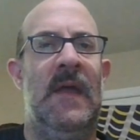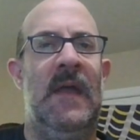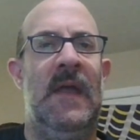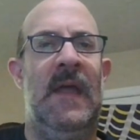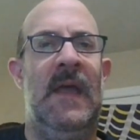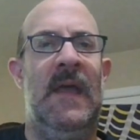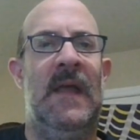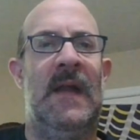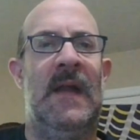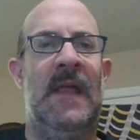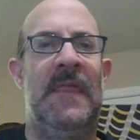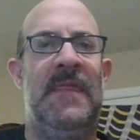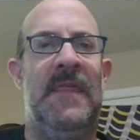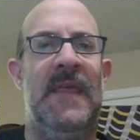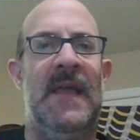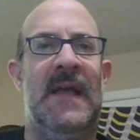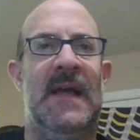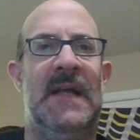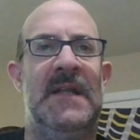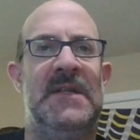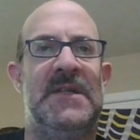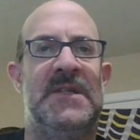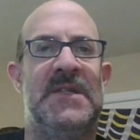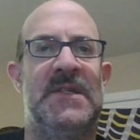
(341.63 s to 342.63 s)
And I
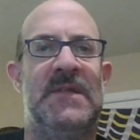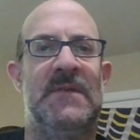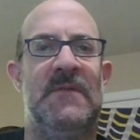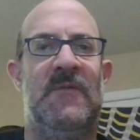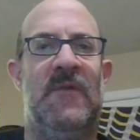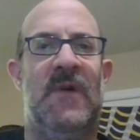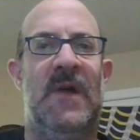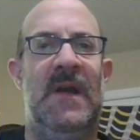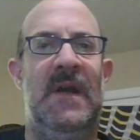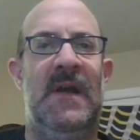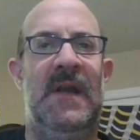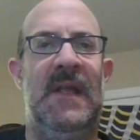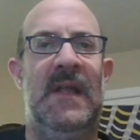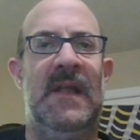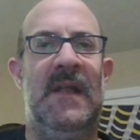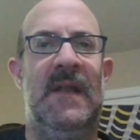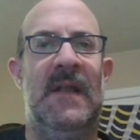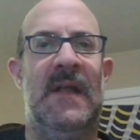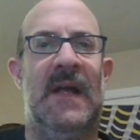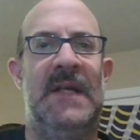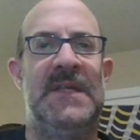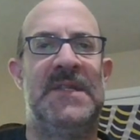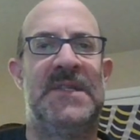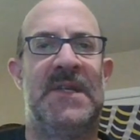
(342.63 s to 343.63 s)
think I just wanted to,
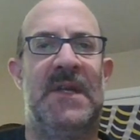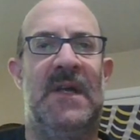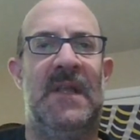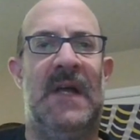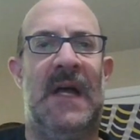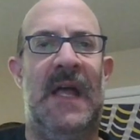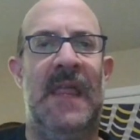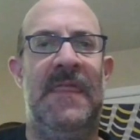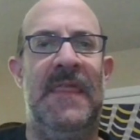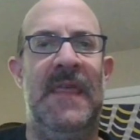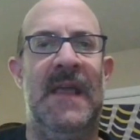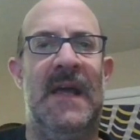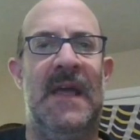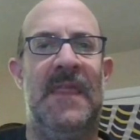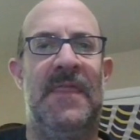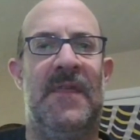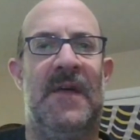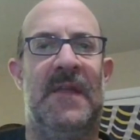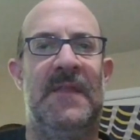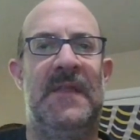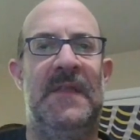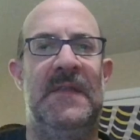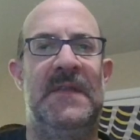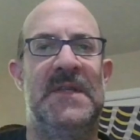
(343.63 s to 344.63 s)
I
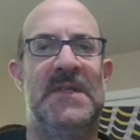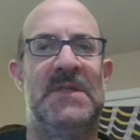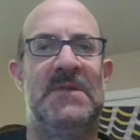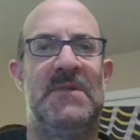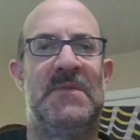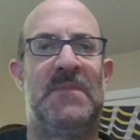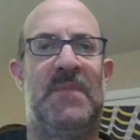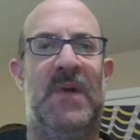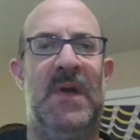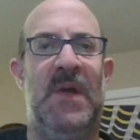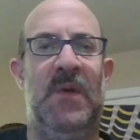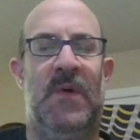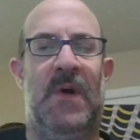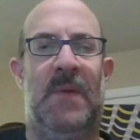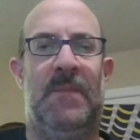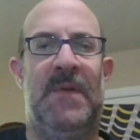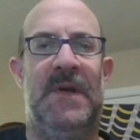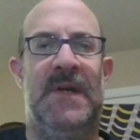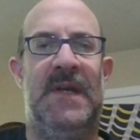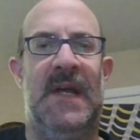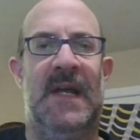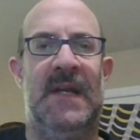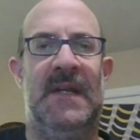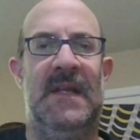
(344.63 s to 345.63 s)
thought that this was pretty well
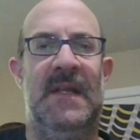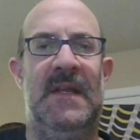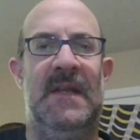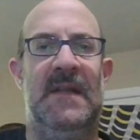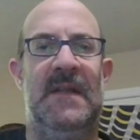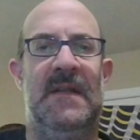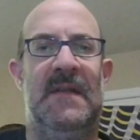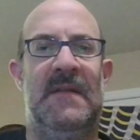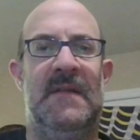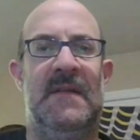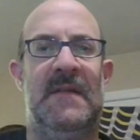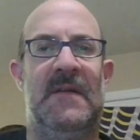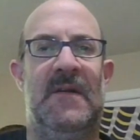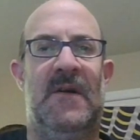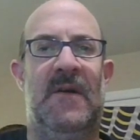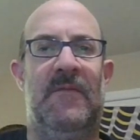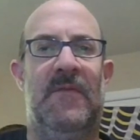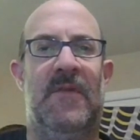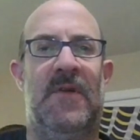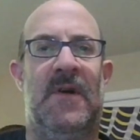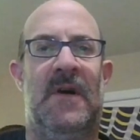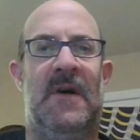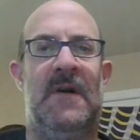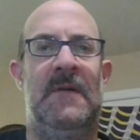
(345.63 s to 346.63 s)
protected
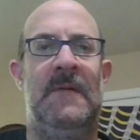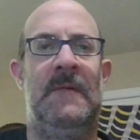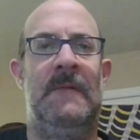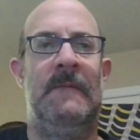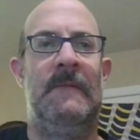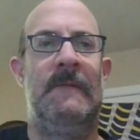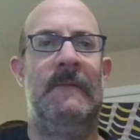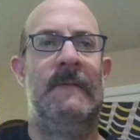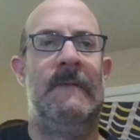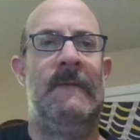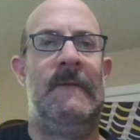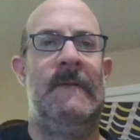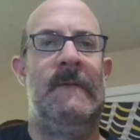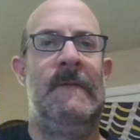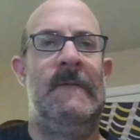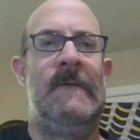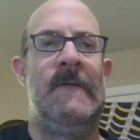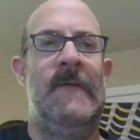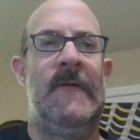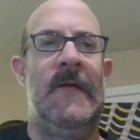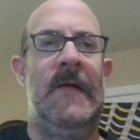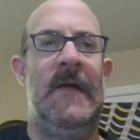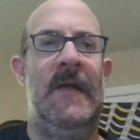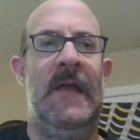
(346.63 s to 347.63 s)
overall.
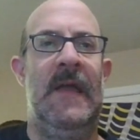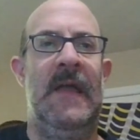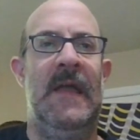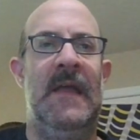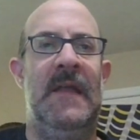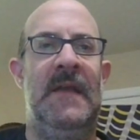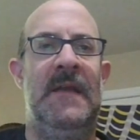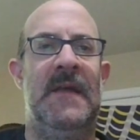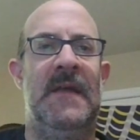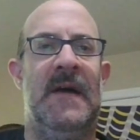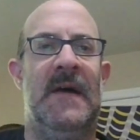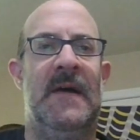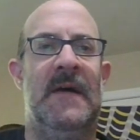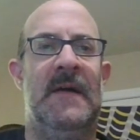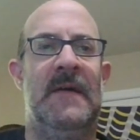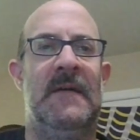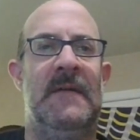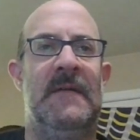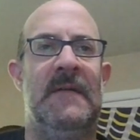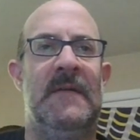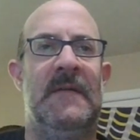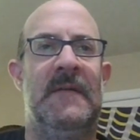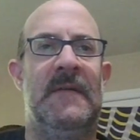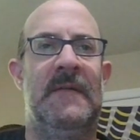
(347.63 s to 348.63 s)
And I
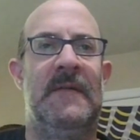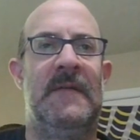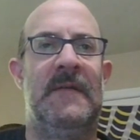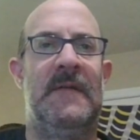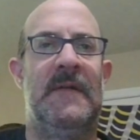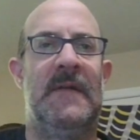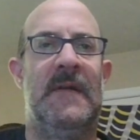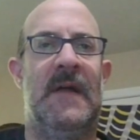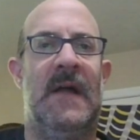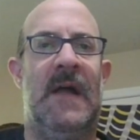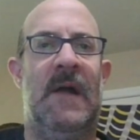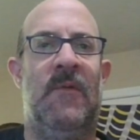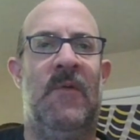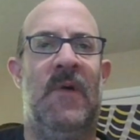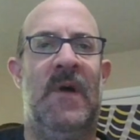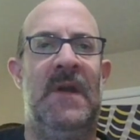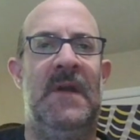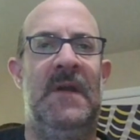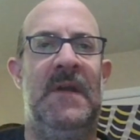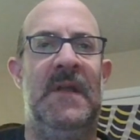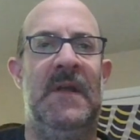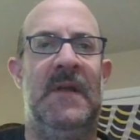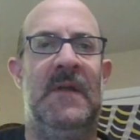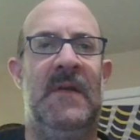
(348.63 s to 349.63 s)

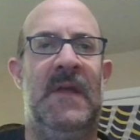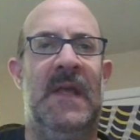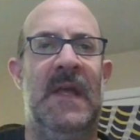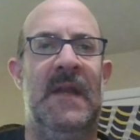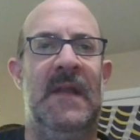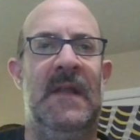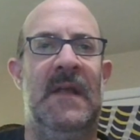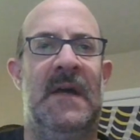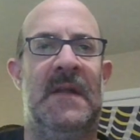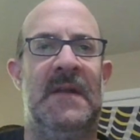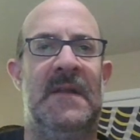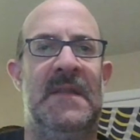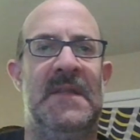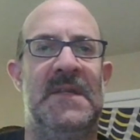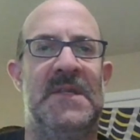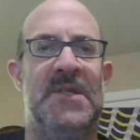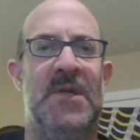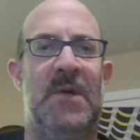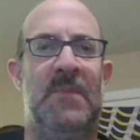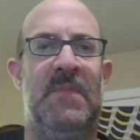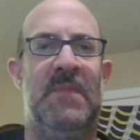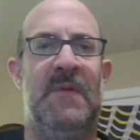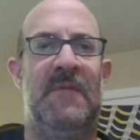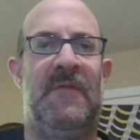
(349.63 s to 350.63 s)
wanted to get onto
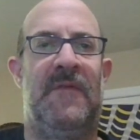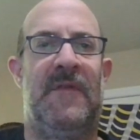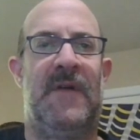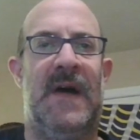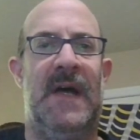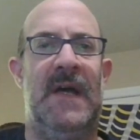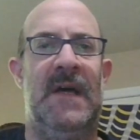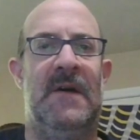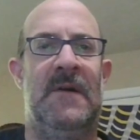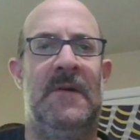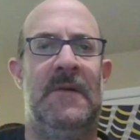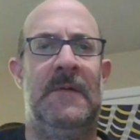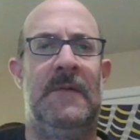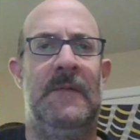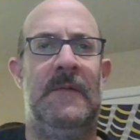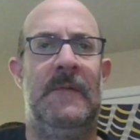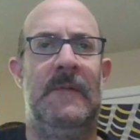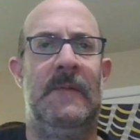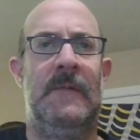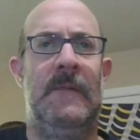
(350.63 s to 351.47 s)
this open file